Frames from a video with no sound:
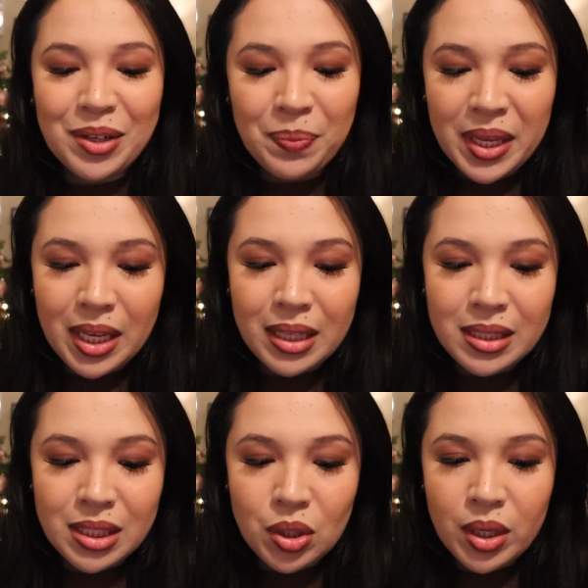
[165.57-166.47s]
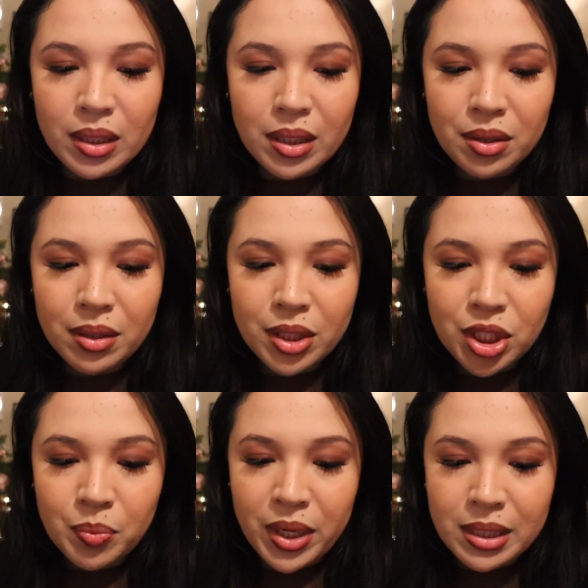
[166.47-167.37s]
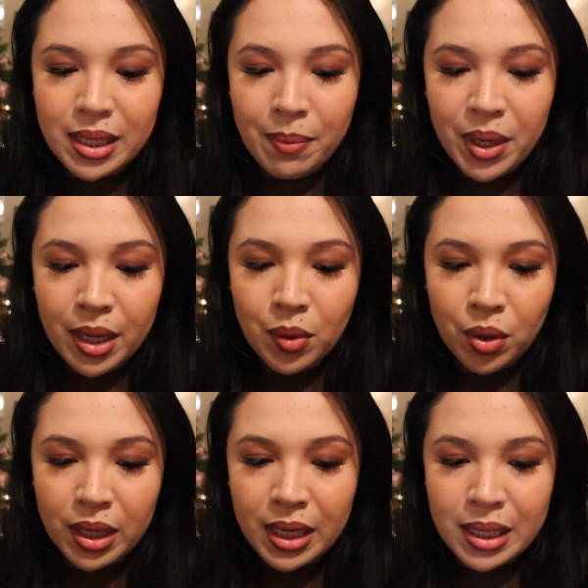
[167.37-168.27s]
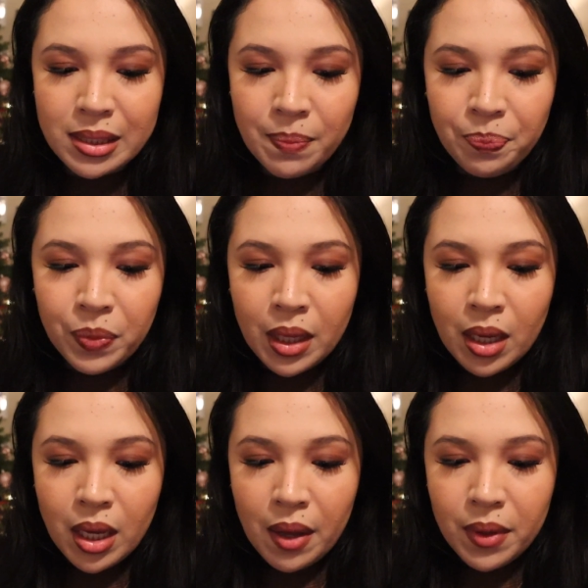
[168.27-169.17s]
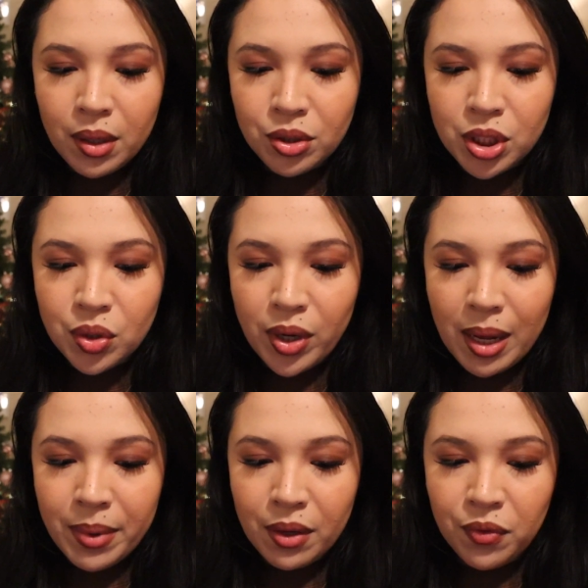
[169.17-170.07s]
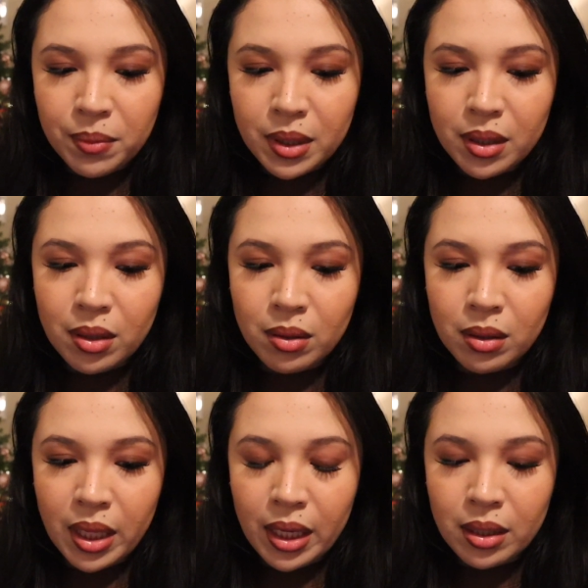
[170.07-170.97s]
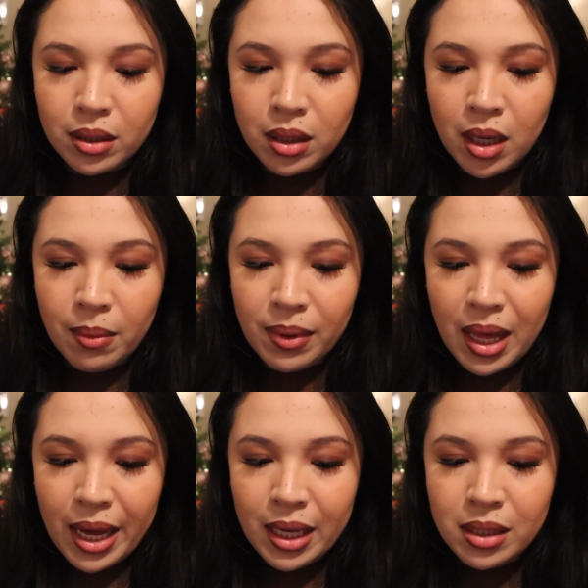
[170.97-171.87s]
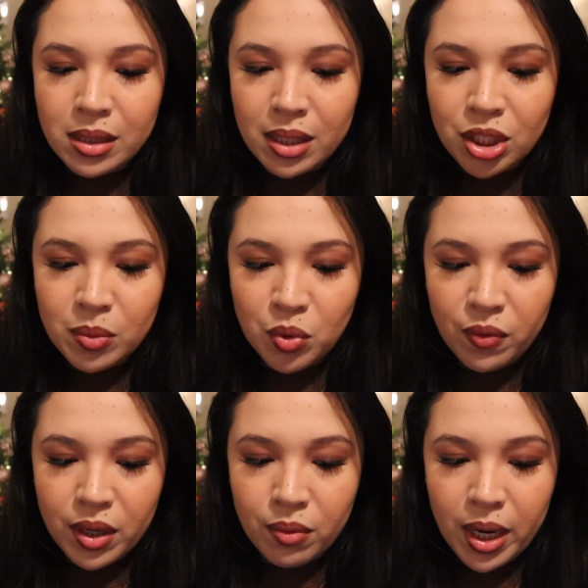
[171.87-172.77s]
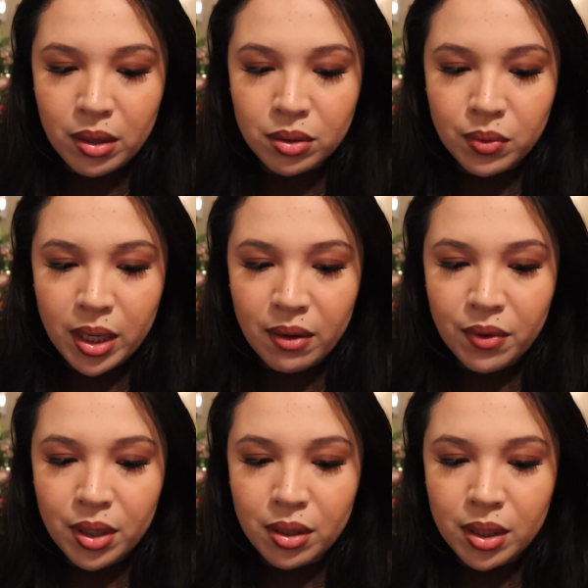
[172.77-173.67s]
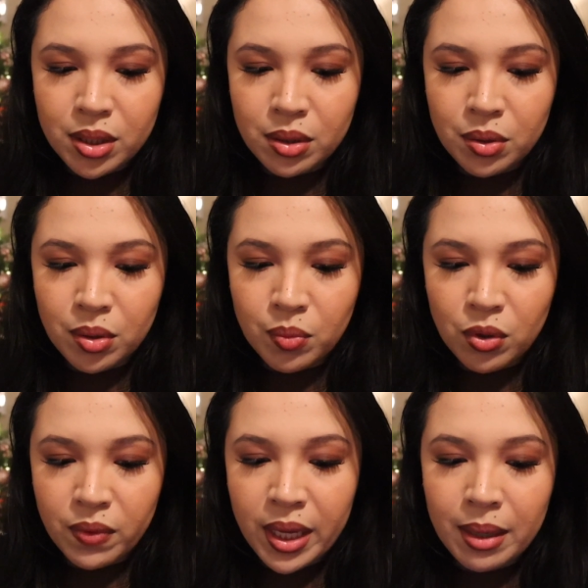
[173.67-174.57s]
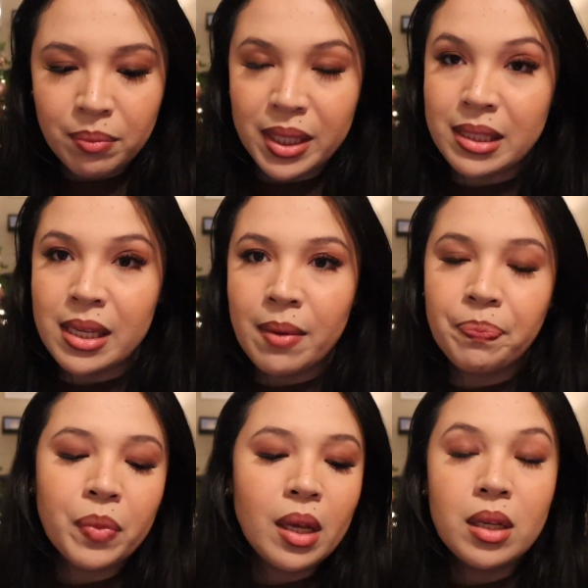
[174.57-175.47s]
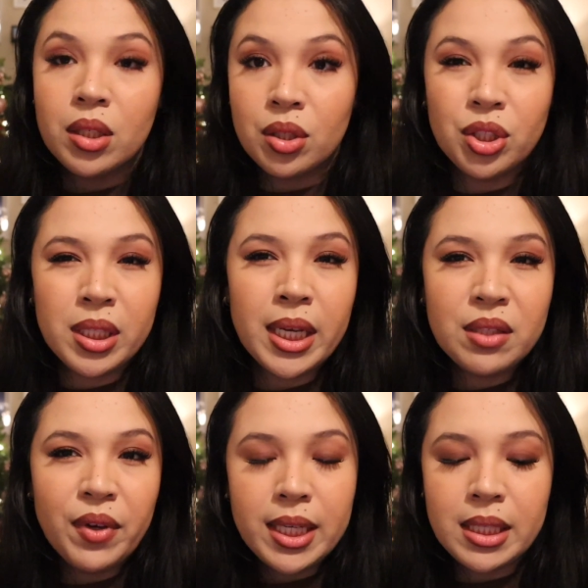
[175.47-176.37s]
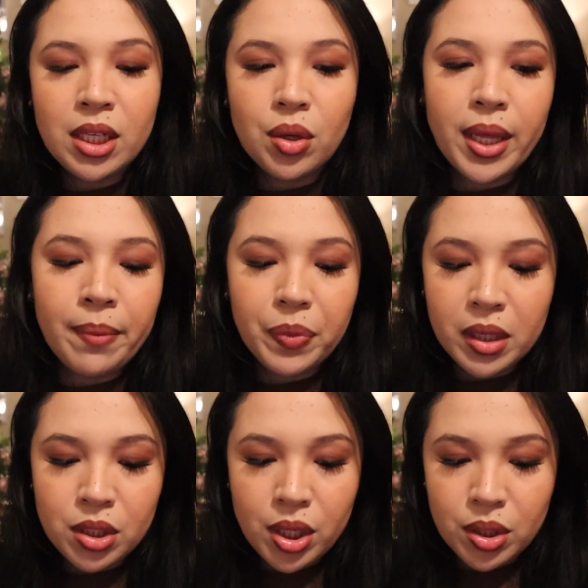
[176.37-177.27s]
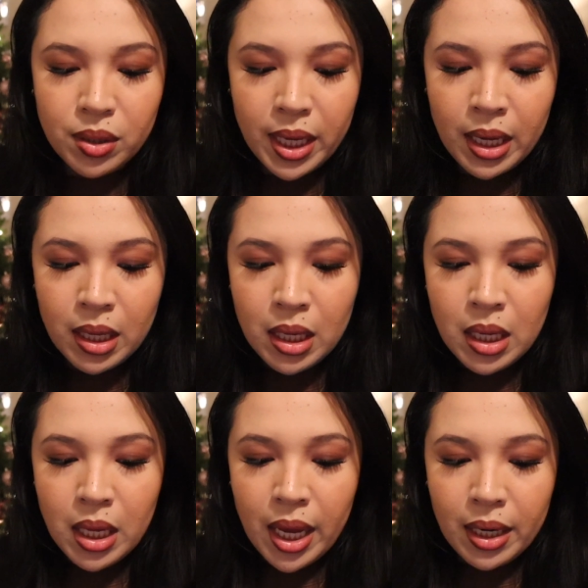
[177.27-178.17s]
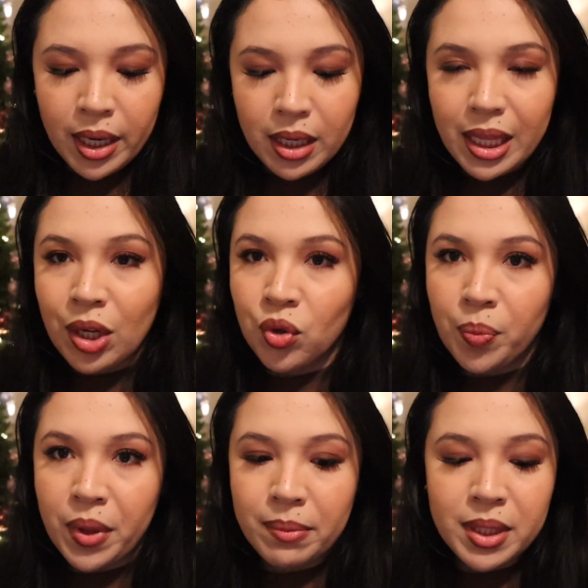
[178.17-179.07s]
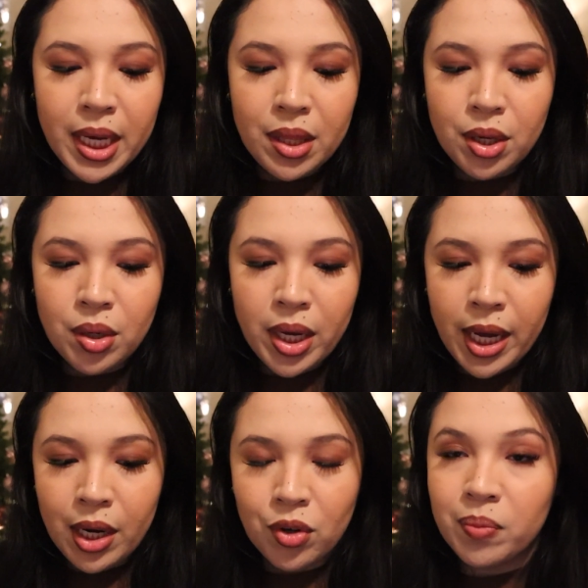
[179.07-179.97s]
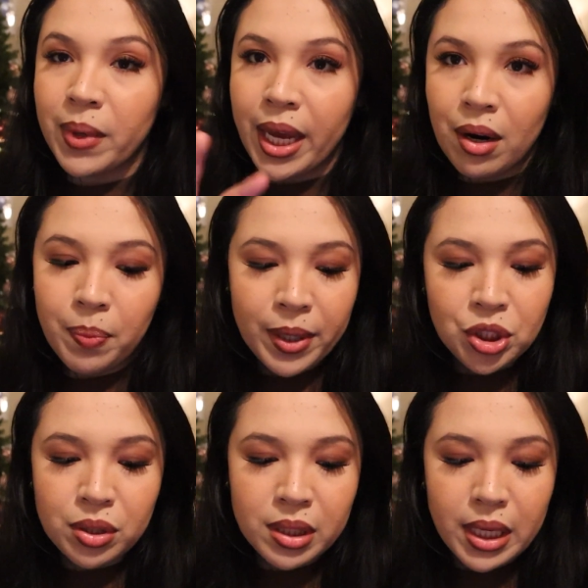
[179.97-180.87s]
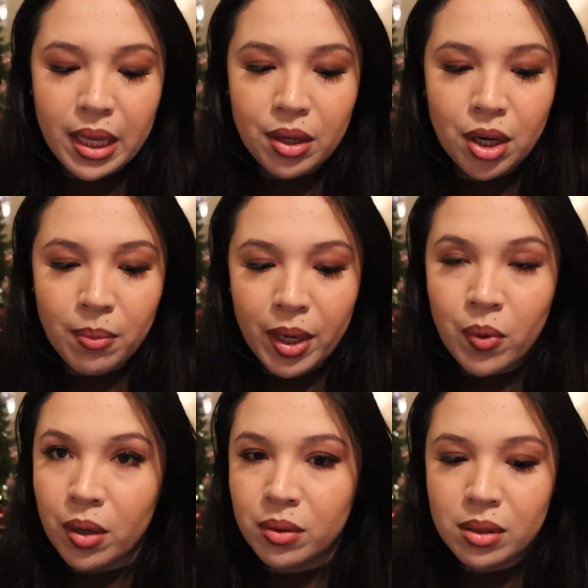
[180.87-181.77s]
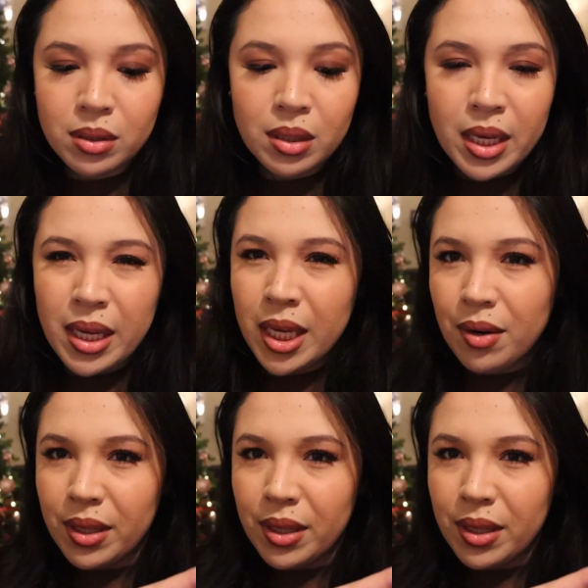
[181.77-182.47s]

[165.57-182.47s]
your pins, you can literally just press that button, organize, and then you'll just grab it from the little like um, lines and just move it around wherever you need to move it and place it. So just in case if you guys didn't know that, because you can do that and kind of like group them together. You know, I kind of grouped my hair pictures together, my quotes here